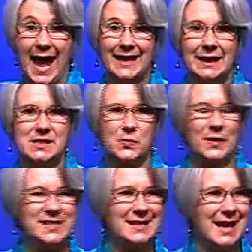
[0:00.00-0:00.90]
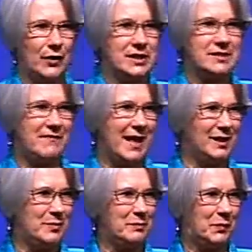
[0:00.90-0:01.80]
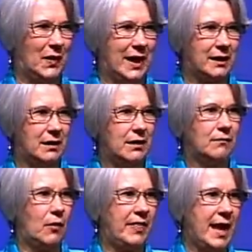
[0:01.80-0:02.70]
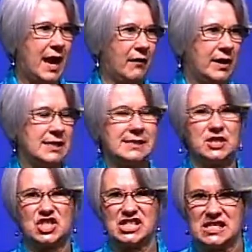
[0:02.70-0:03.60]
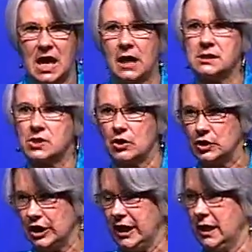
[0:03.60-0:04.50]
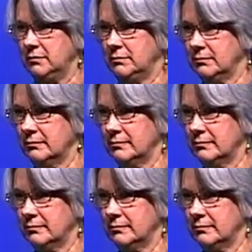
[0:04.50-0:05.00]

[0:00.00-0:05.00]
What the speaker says: And let's put together a development plan for the areas that she's not so good in.